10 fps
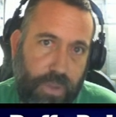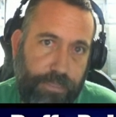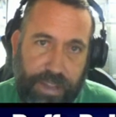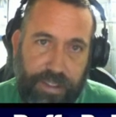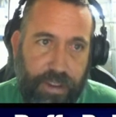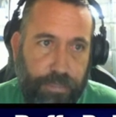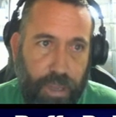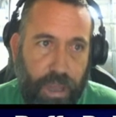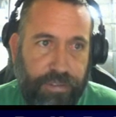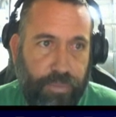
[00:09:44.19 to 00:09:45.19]
mix in
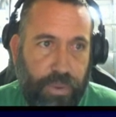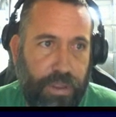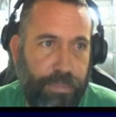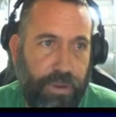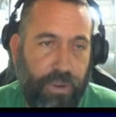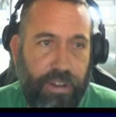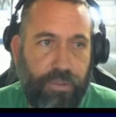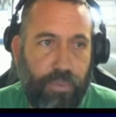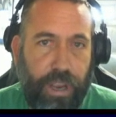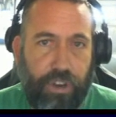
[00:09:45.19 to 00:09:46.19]
bluffs with the min raise
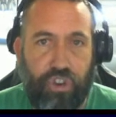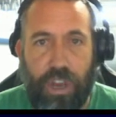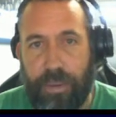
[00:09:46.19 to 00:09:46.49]
range.